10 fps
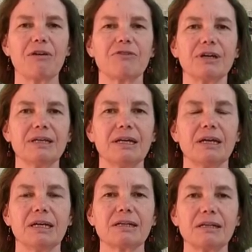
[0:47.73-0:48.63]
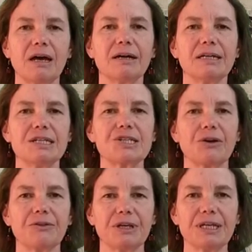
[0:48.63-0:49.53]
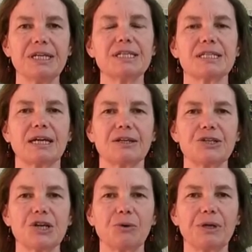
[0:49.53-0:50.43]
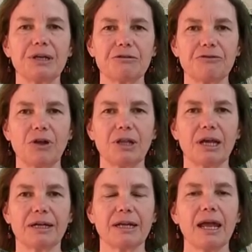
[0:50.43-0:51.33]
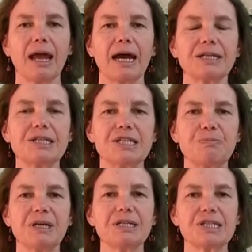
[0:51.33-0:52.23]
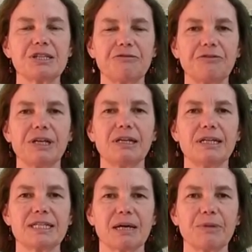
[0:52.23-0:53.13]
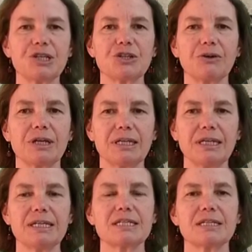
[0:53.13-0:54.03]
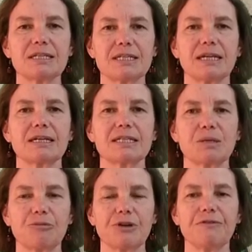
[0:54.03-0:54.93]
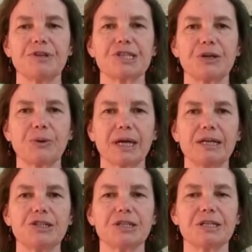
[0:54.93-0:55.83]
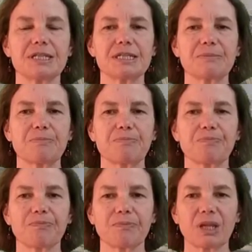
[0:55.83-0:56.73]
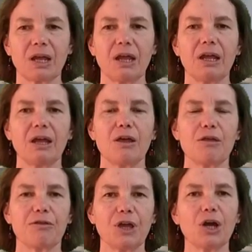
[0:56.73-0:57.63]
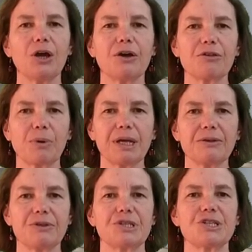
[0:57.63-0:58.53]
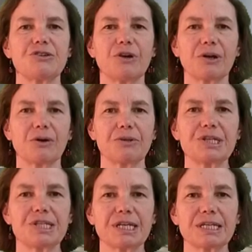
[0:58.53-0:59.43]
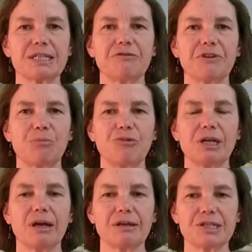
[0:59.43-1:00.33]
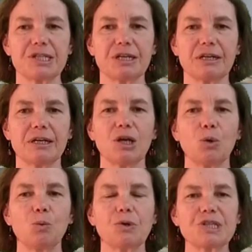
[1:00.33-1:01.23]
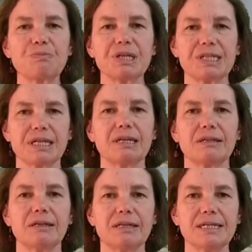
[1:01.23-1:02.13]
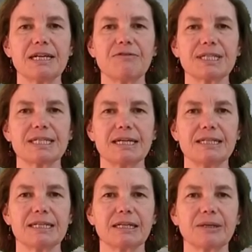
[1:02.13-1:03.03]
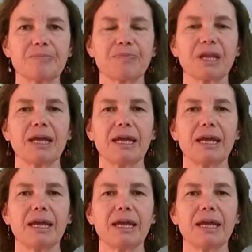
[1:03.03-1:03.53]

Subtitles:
However, it lies on the East Anatolian fault line and has been severely damaged on at least 6 previous occasions. The earthquake that struck on the 6th of February last year was particularly devastating.